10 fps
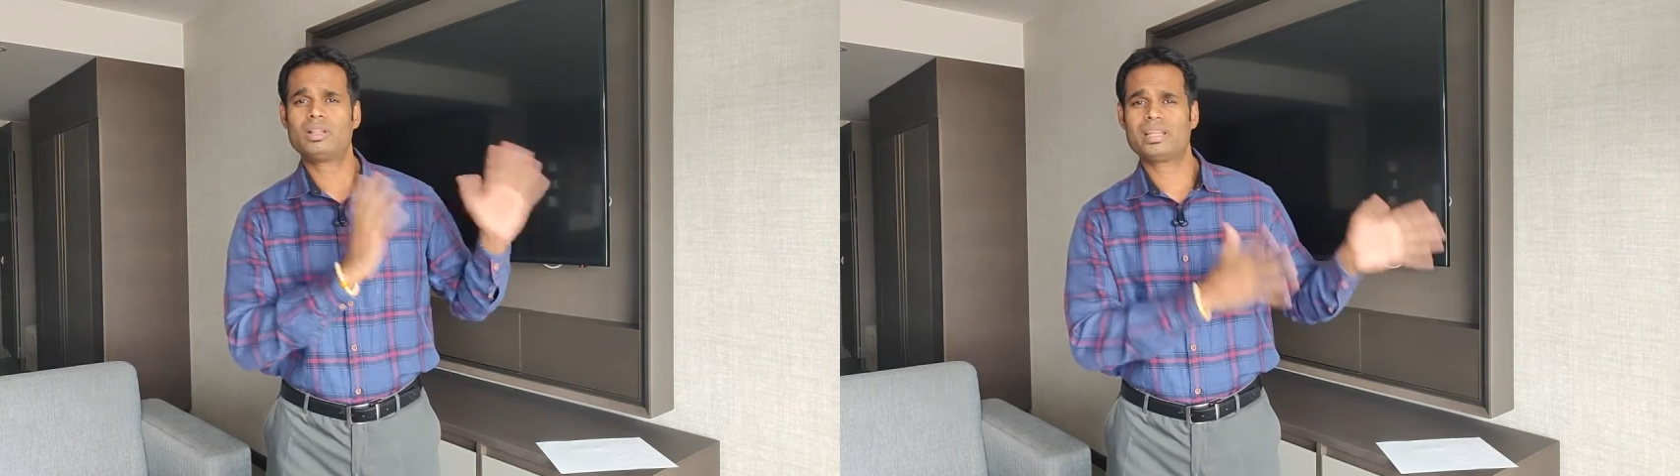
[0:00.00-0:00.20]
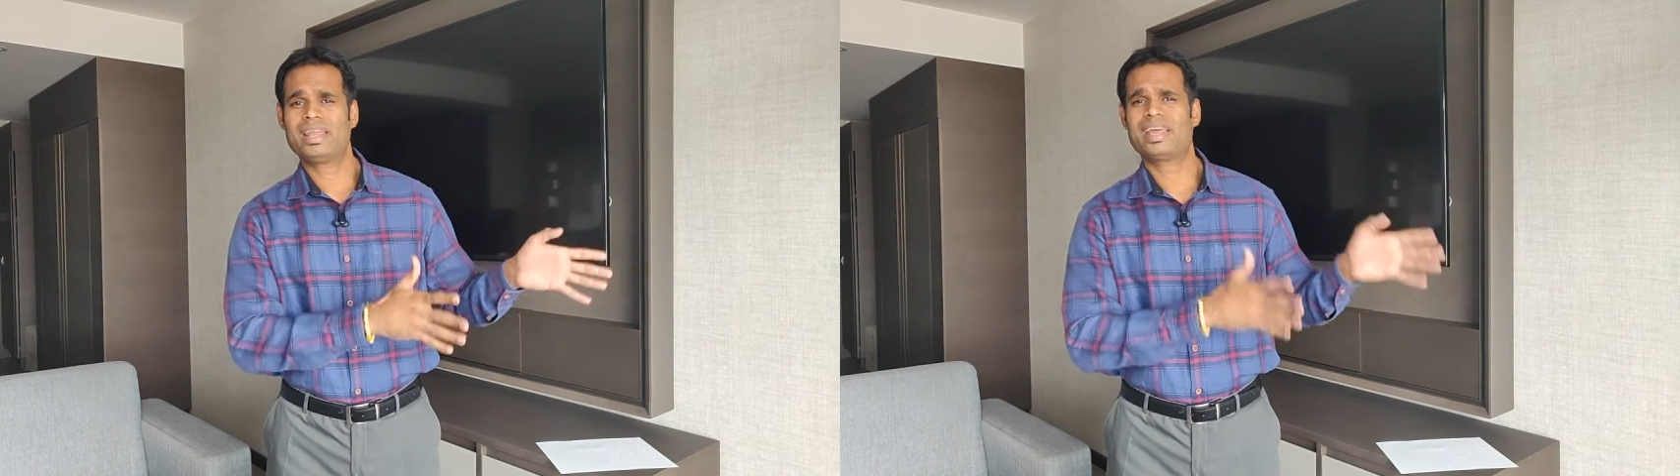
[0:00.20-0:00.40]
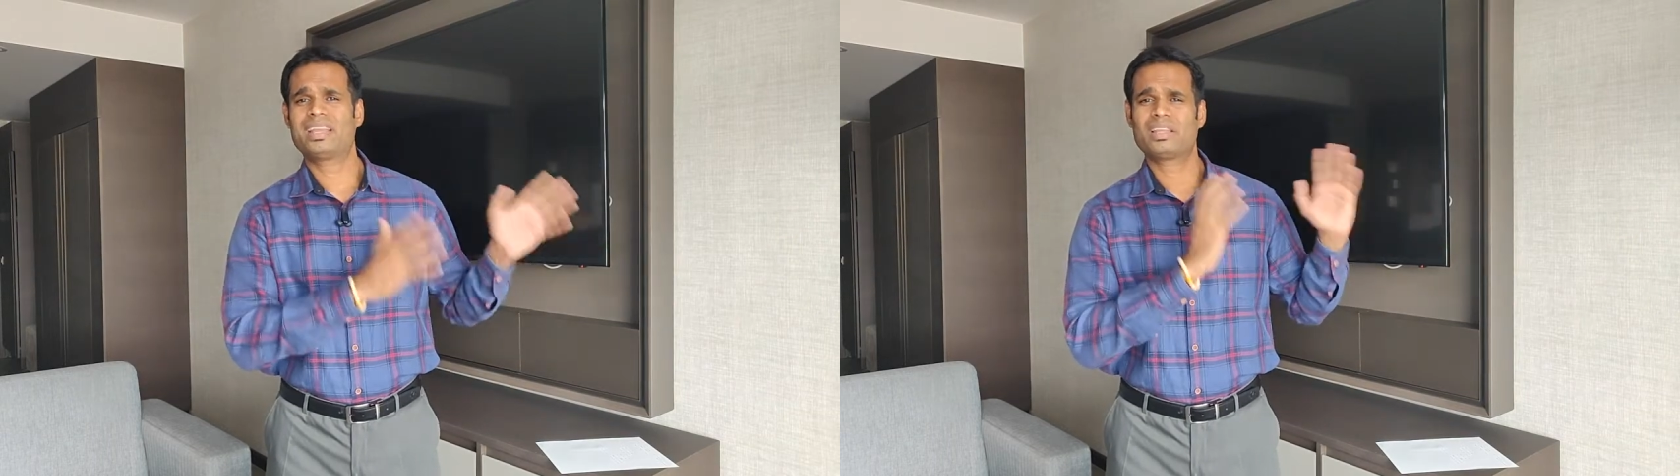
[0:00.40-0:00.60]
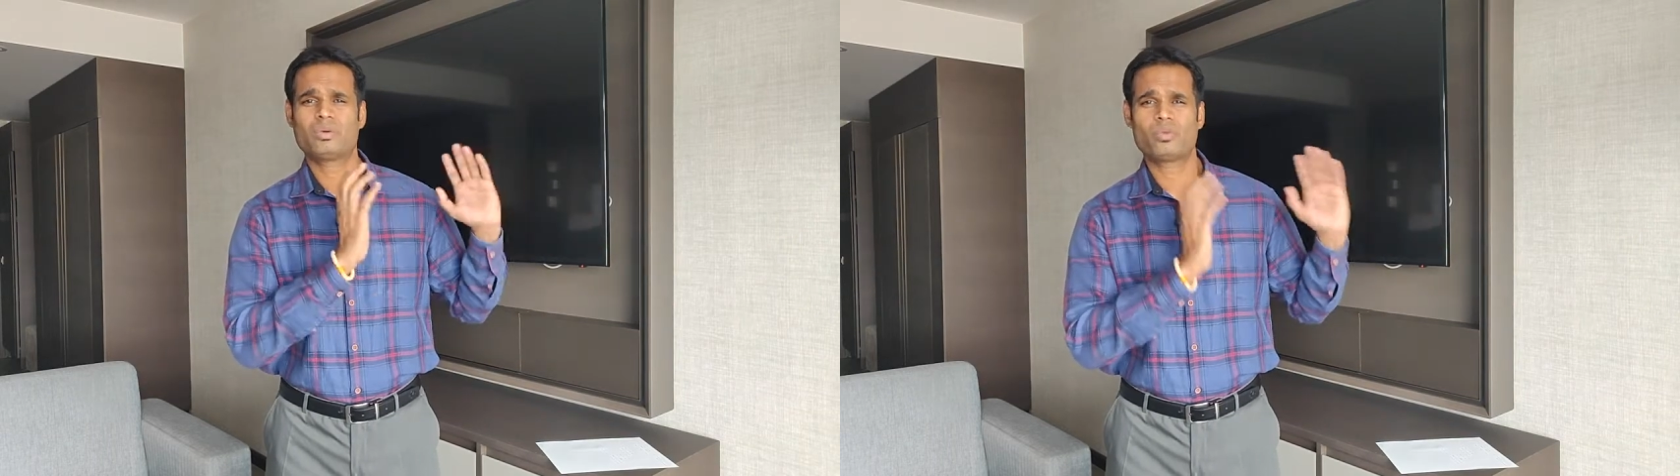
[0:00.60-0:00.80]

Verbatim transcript: the negative,